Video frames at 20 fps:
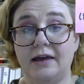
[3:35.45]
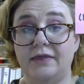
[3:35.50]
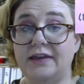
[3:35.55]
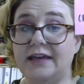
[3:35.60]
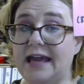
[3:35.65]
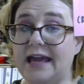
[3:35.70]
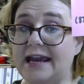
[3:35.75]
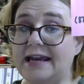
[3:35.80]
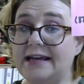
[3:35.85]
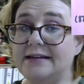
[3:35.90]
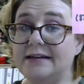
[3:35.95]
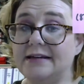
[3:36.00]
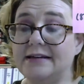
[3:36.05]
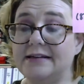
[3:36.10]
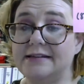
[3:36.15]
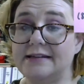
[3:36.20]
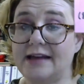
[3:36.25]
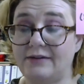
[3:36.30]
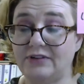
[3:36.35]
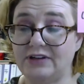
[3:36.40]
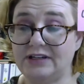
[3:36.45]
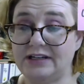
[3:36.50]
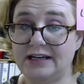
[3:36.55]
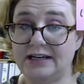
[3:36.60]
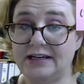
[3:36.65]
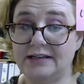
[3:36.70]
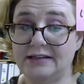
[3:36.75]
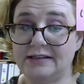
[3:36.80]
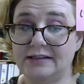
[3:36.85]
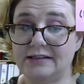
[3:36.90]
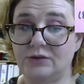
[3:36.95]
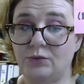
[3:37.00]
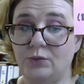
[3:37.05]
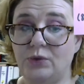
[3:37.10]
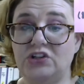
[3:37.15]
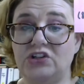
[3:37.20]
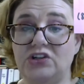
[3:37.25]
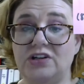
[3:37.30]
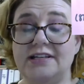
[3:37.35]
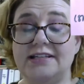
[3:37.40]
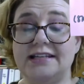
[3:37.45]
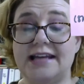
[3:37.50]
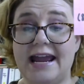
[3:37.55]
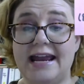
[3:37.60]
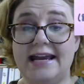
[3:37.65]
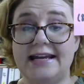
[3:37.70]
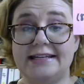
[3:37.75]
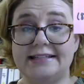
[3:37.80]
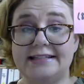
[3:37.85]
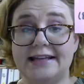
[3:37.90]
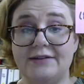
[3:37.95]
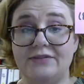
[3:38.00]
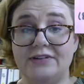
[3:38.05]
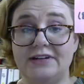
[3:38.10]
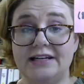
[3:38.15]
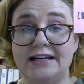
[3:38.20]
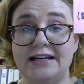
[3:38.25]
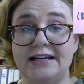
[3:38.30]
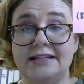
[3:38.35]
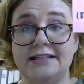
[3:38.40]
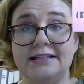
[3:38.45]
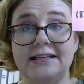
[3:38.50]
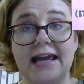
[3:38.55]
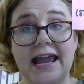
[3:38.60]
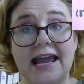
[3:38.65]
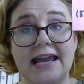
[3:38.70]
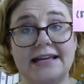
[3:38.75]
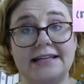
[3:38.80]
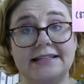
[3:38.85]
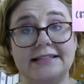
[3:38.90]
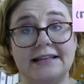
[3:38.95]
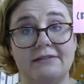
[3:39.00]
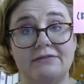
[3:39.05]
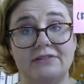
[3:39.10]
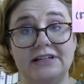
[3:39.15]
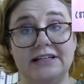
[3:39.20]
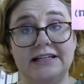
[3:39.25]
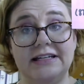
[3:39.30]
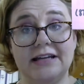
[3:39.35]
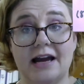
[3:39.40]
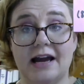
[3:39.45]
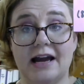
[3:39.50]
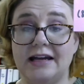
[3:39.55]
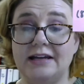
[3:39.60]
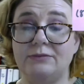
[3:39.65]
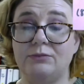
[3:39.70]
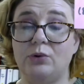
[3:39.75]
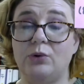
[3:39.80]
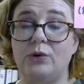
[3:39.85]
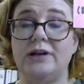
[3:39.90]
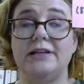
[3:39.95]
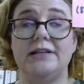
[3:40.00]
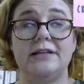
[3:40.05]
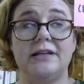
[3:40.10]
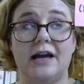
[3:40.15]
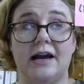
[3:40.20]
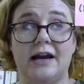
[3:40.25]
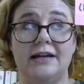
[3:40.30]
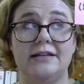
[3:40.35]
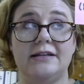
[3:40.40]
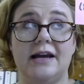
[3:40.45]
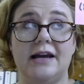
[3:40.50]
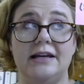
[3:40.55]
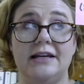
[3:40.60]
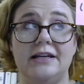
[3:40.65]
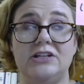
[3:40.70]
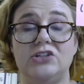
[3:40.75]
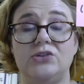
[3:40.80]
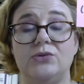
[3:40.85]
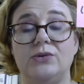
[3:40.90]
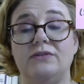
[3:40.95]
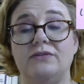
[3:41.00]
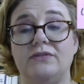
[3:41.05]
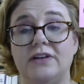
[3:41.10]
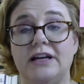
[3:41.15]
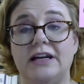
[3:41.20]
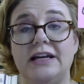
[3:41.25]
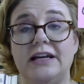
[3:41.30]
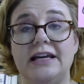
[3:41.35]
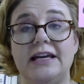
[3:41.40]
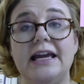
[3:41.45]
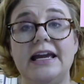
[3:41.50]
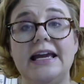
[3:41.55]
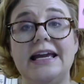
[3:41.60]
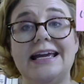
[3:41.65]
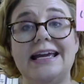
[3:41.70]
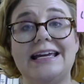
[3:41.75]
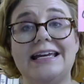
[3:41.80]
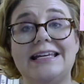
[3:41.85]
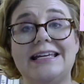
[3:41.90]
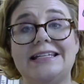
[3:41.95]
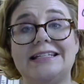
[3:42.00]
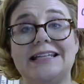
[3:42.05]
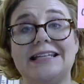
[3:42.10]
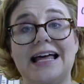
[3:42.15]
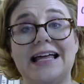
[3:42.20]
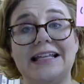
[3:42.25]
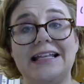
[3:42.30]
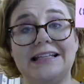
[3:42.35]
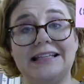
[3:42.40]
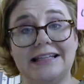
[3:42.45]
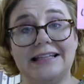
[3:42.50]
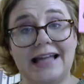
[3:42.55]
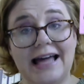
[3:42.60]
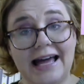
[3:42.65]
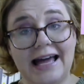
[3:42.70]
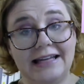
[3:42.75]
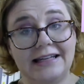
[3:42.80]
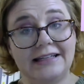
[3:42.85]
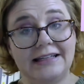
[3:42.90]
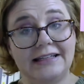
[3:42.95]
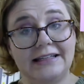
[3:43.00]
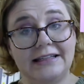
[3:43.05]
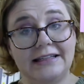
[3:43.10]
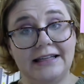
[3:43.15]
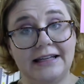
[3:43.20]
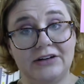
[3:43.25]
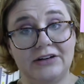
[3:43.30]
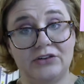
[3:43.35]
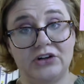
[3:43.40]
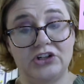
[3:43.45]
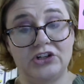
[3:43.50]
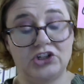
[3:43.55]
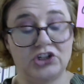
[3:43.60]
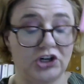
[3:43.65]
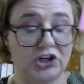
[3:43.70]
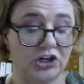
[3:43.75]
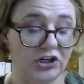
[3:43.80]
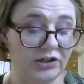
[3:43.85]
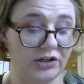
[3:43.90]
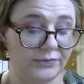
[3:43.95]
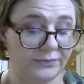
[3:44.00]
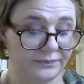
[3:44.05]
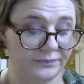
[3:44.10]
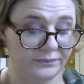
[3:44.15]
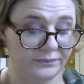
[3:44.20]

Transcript: The 870s, which is 870 to 879.99 into infinity, is Latin literature.